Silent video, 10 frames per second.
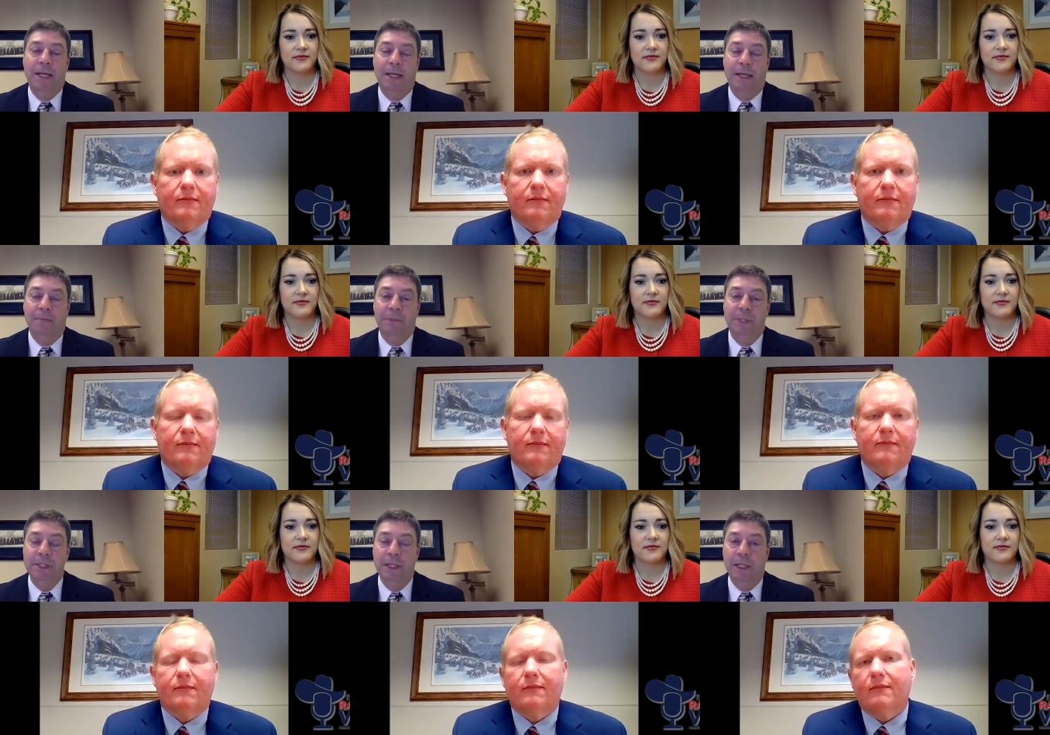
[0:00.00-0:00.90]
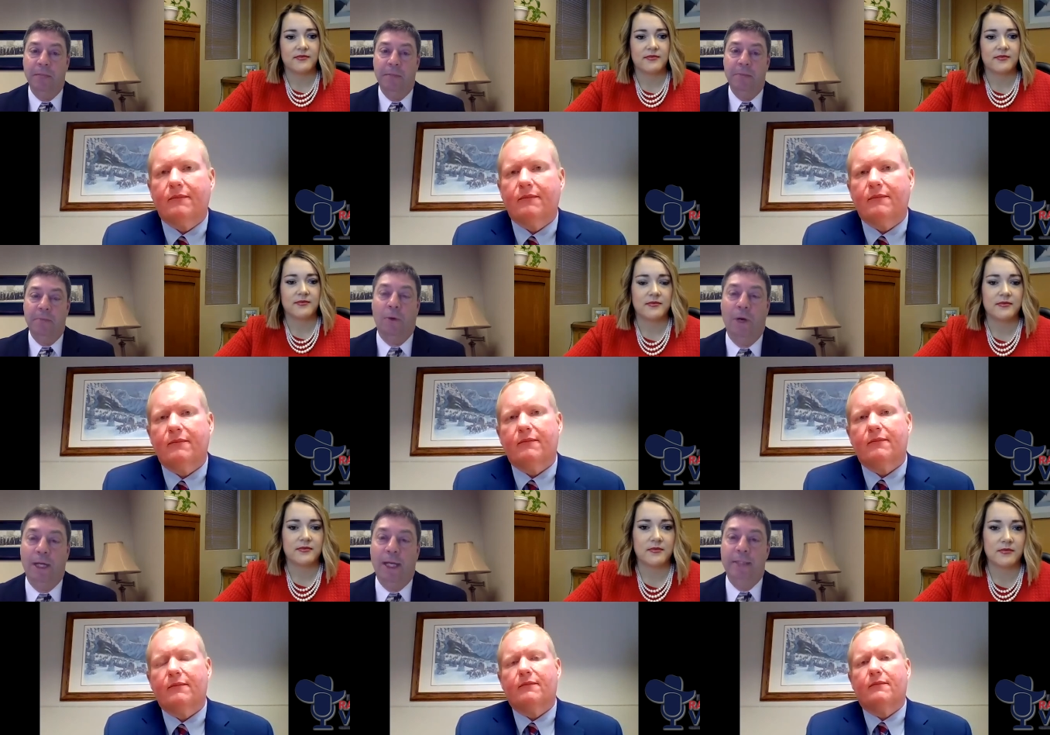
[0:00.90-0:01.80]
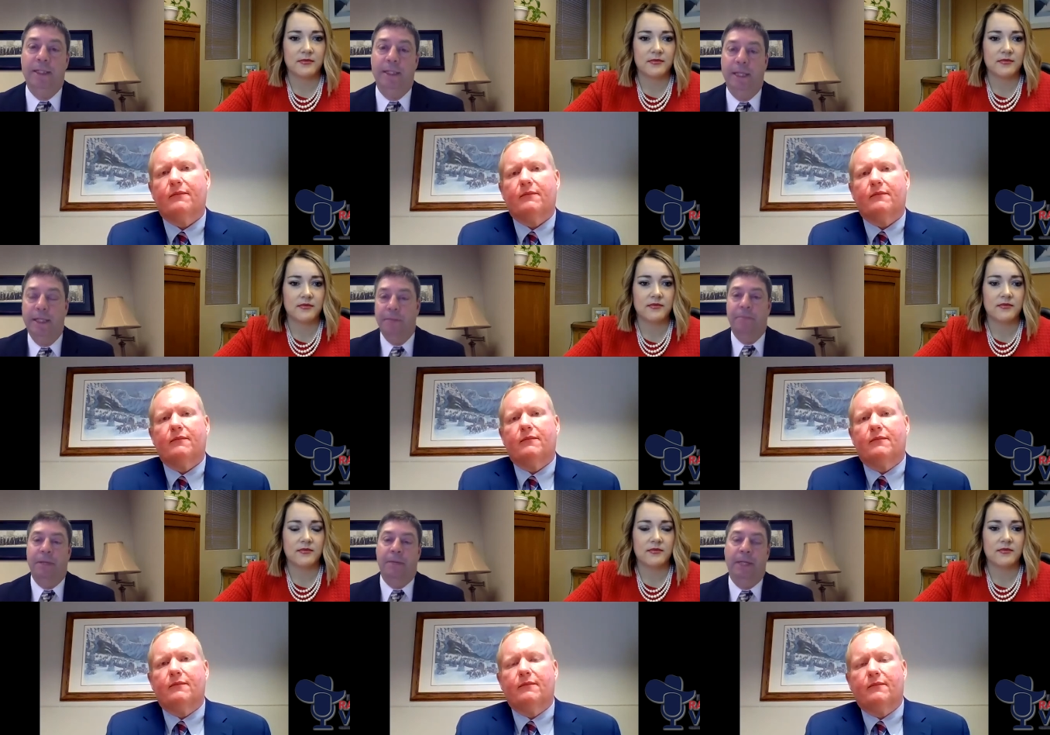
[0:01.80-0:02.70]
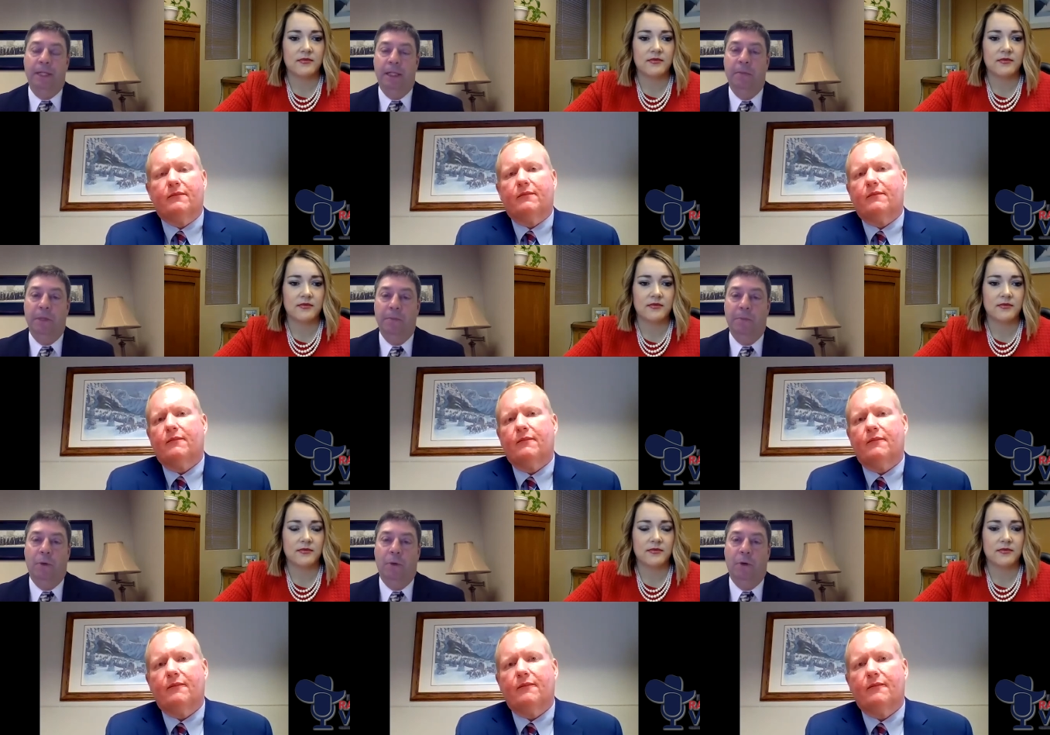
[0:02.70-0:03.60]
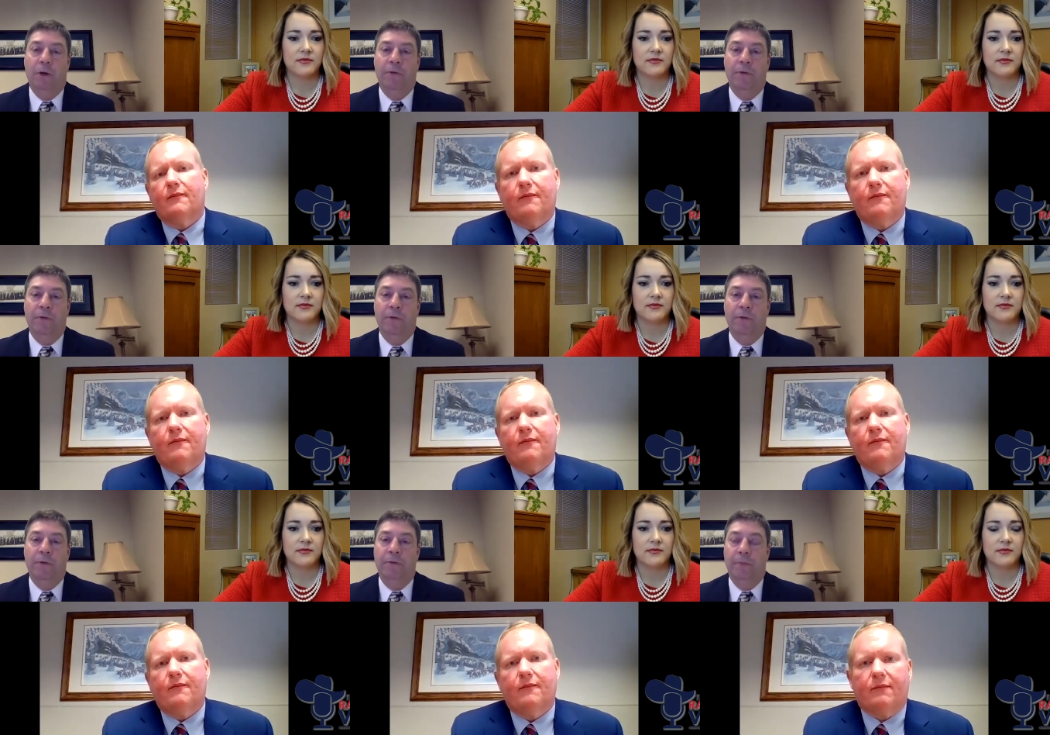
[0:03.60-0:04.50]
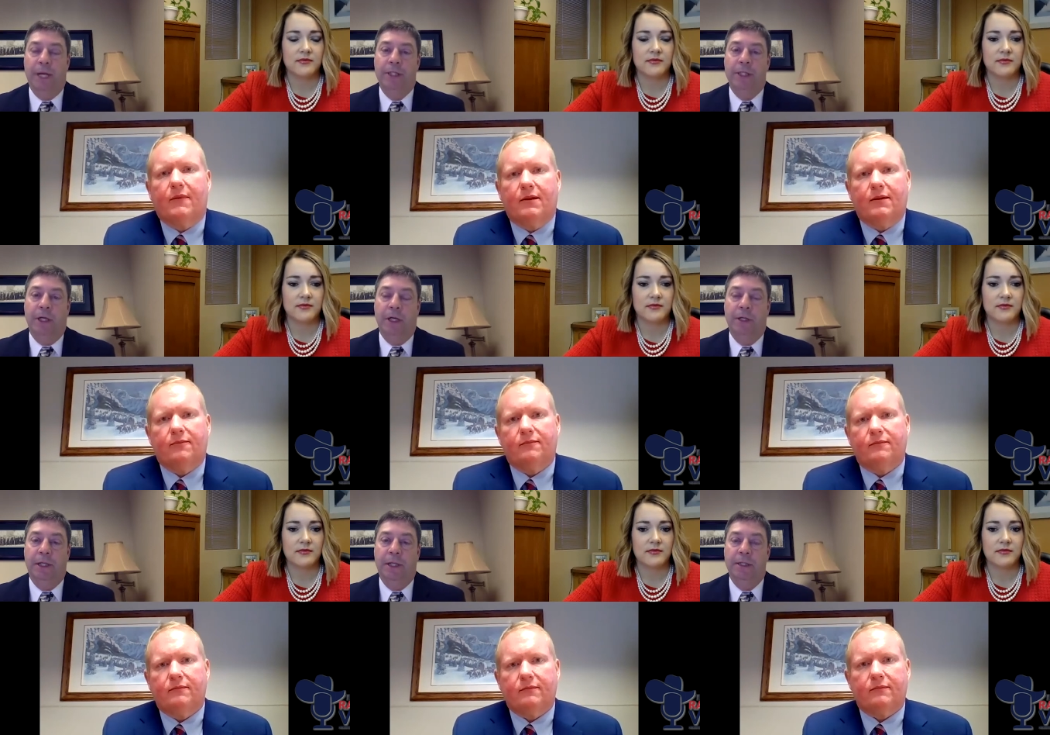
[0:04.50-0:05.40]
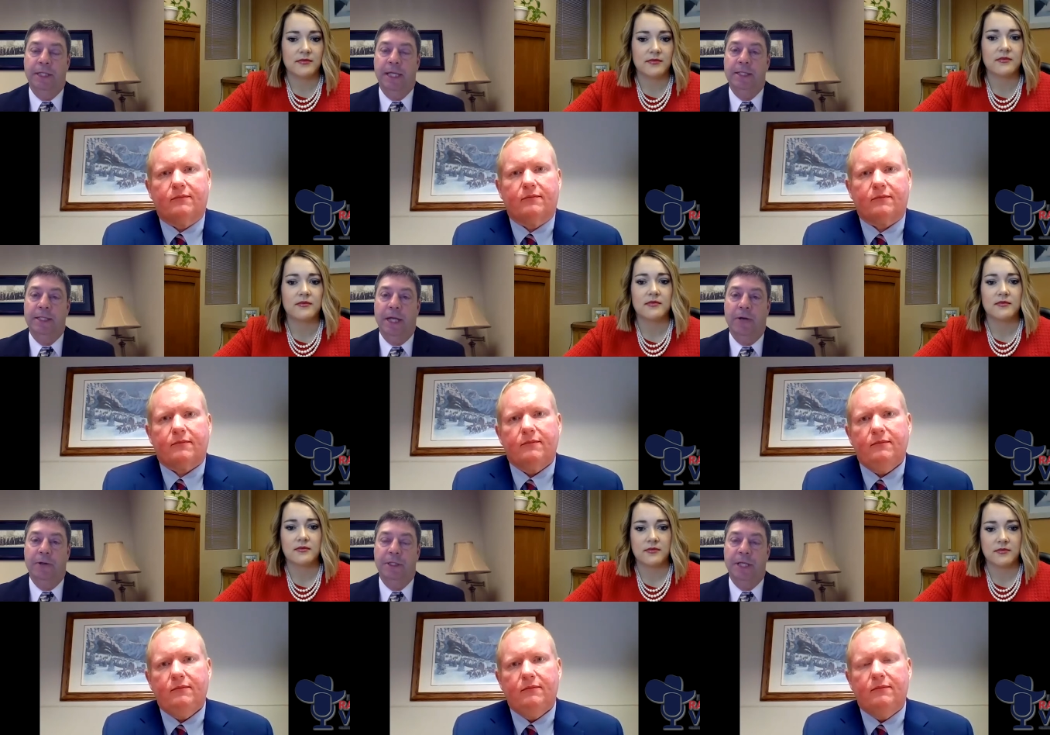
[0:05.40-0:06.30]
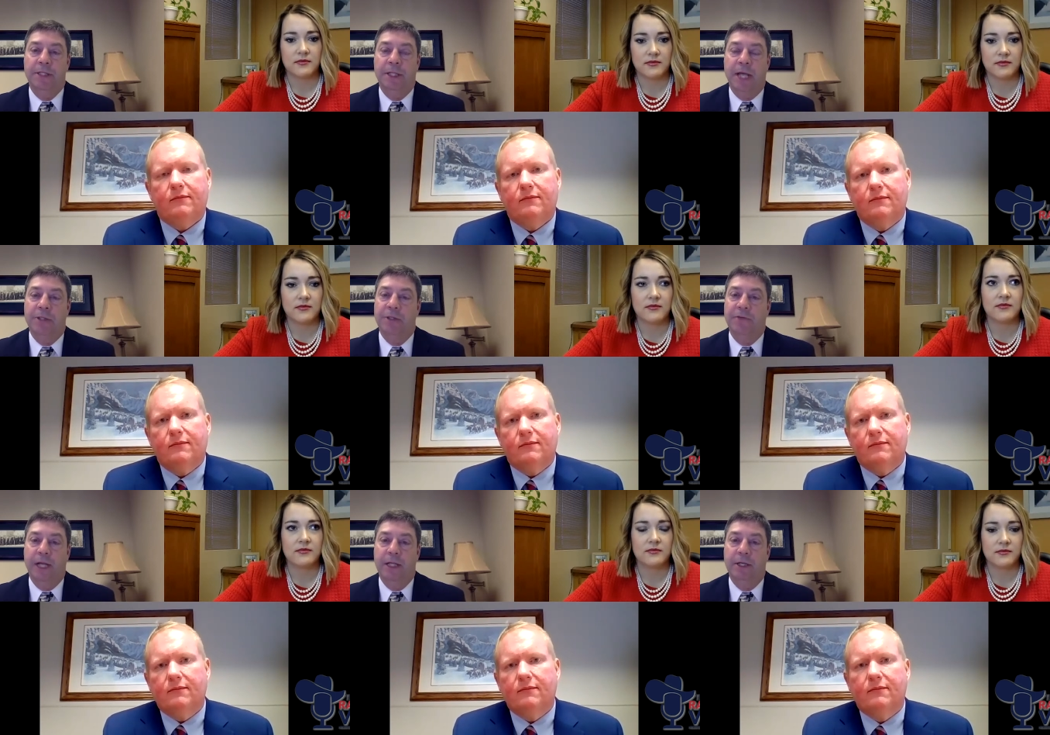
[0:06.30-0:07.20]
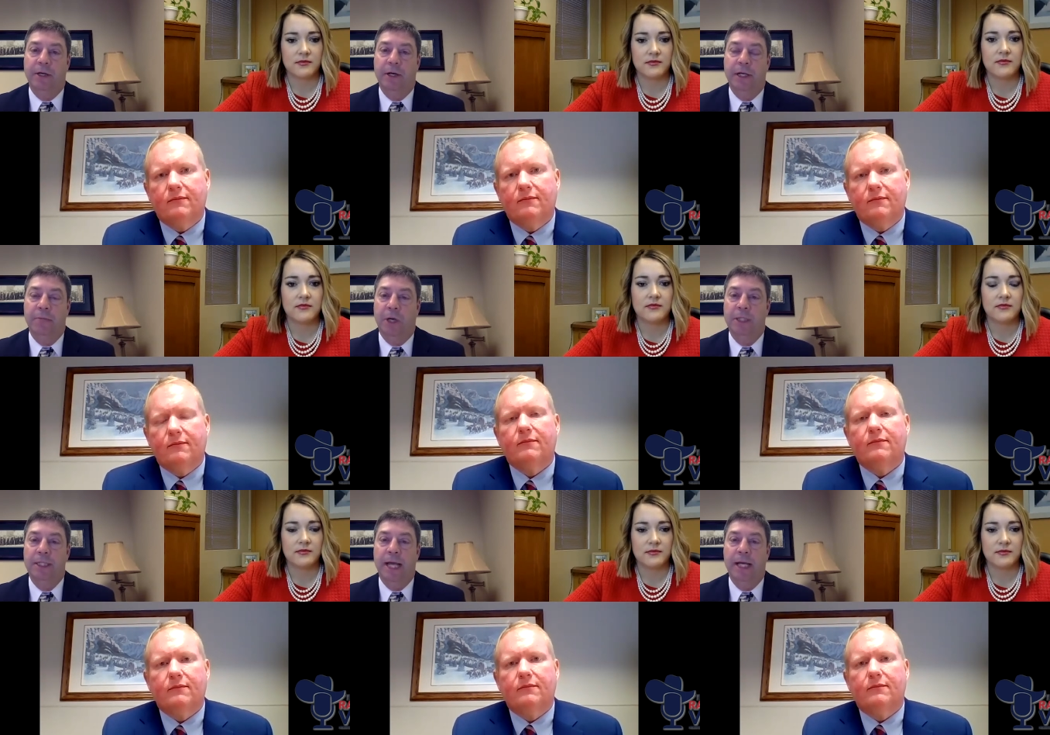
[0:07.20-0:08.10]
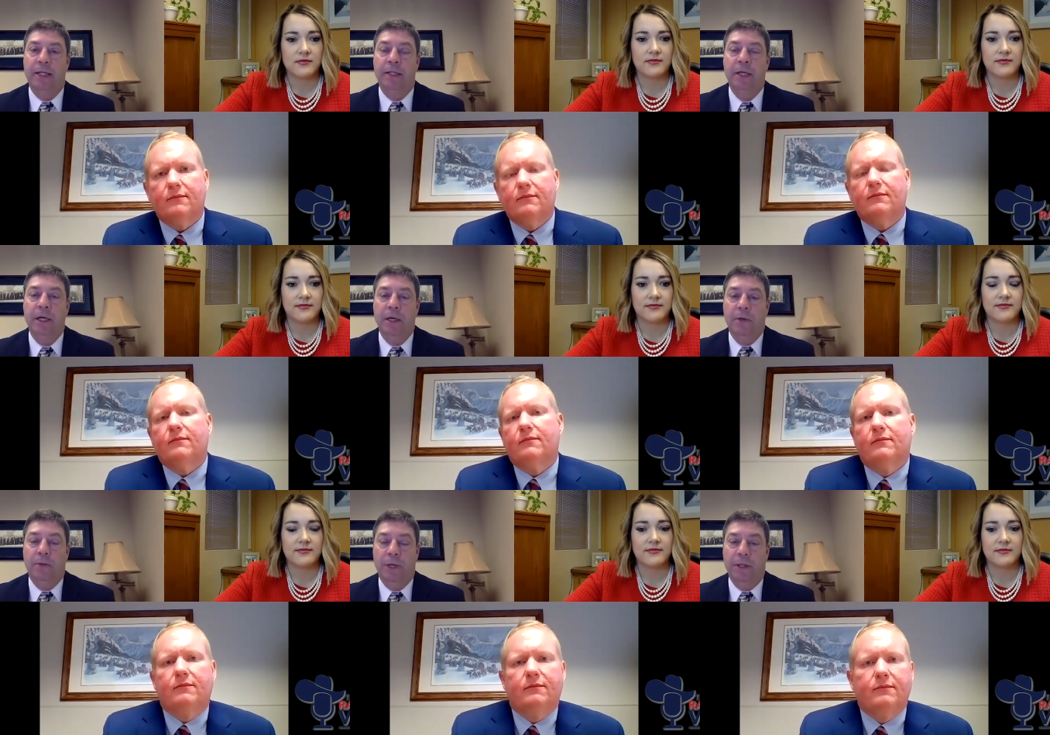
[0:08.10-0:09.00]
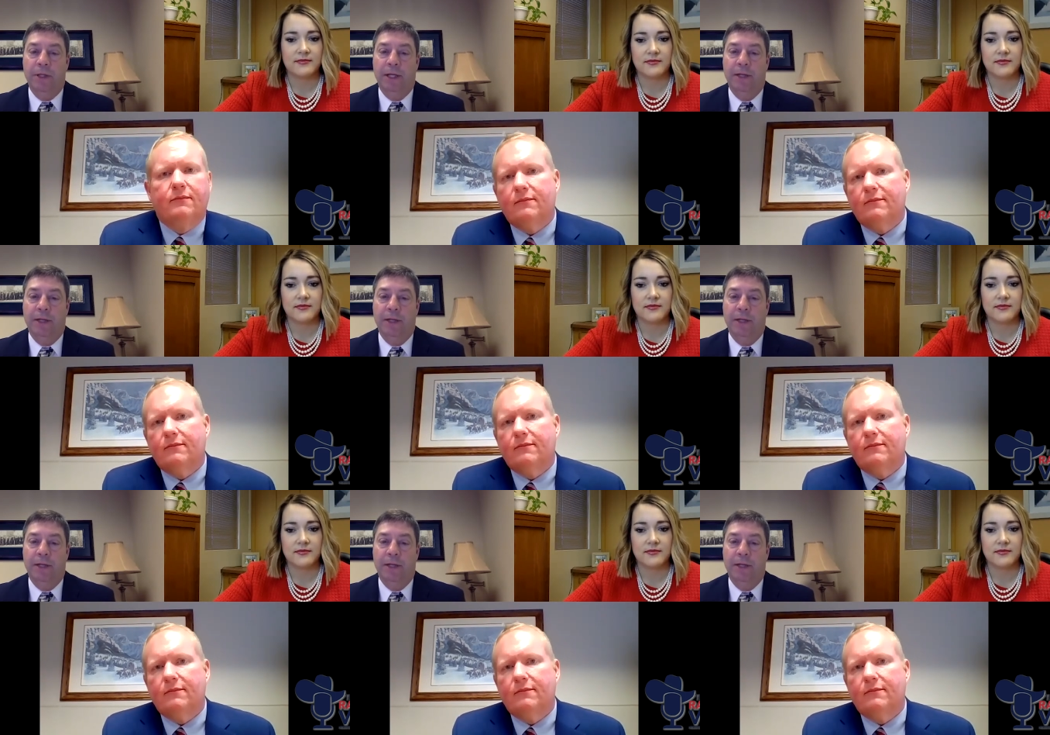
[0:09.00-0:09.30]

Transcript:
Speaker 1: um, just a little bit more. I'd like to get it, maybe a little bit more information on the DSA or the Designated Surveillance Area in Montana and one of the